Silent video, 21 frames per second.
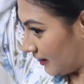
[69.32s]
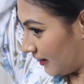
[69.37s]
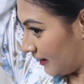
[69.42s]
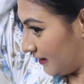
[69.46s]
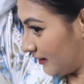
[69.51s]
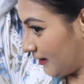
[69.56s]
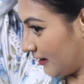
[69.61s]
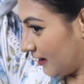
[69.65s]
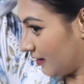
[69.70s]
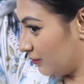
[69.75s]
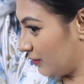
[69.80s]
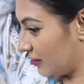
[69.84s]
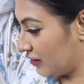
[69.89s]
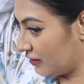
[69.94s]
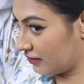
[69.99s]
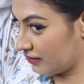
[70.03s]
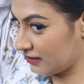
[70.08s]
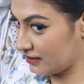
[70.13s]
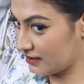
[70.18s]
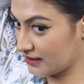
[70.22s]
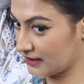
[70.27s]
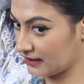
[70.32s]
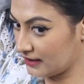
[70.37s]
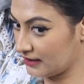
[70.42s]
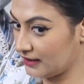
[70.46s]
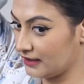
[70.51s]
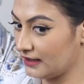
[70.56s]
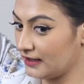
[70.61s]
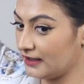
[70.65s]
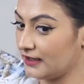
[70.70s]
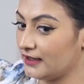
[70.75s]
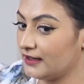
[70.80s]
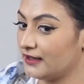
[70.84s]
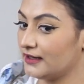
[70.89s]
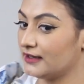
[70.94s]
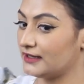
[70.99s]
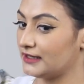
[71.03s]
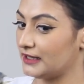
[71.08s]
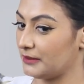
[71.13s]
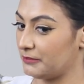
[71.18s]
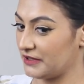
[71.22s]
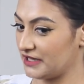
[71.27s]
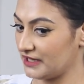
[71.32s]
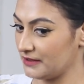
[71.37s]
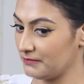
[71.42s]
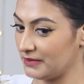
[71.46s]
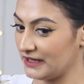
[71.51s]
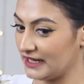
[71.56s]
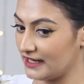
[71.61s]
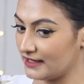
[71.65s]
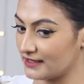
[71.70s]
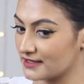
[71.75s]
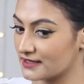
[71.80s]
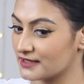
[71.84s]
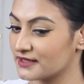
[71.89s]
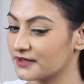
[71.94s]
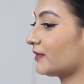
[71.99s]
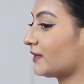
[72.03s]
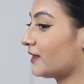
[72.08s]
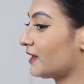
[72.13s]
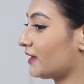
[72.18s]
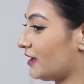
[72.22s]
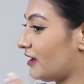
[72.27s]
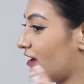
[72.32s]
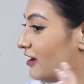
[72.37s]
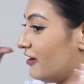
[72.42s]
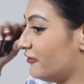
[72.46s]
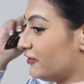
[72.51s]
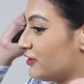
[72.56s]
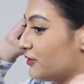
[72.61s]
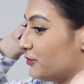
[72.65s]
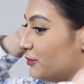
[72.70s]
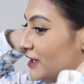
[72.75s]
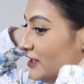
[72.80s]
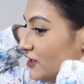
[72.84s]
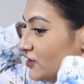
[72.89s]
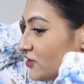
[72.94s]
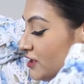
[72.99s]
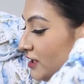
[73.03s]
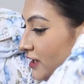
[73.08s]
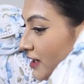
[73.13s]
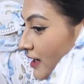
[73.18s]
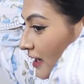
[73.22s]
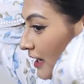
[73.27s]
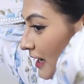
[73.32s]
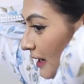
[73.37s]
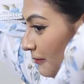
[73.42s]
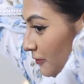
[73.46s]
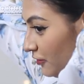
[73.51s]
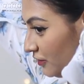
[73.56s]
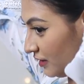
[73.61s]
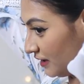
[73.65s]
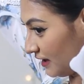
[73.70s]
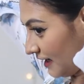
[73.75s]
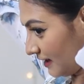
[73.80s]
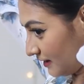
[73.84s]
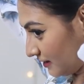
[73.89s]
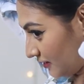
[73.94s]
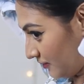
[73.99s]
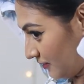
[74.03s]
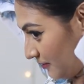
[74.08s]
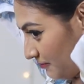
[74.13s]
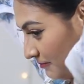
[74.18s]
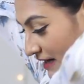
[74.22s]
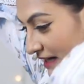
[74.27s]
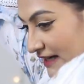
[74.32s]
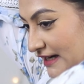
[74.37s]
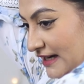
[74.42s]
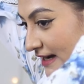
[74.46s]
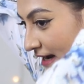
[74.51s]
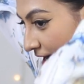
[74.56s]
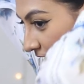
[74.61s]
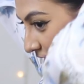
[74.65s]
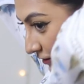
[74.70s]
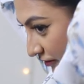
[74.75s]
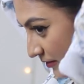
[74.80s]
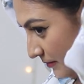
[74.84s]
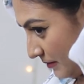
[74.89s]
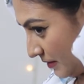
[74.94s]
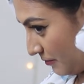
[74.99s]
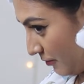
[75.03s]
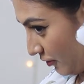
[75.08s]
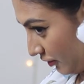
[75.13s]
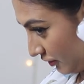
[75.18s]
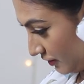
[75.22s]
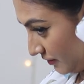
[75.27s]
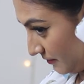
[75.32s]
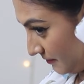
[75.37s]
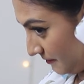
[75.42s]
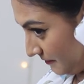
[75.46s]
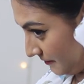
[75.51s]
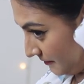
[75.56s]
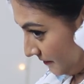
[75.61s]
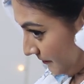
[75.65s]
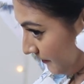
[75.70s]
And then we're going to clip it in place. After which, I'm going to take the remaining hair from the bottom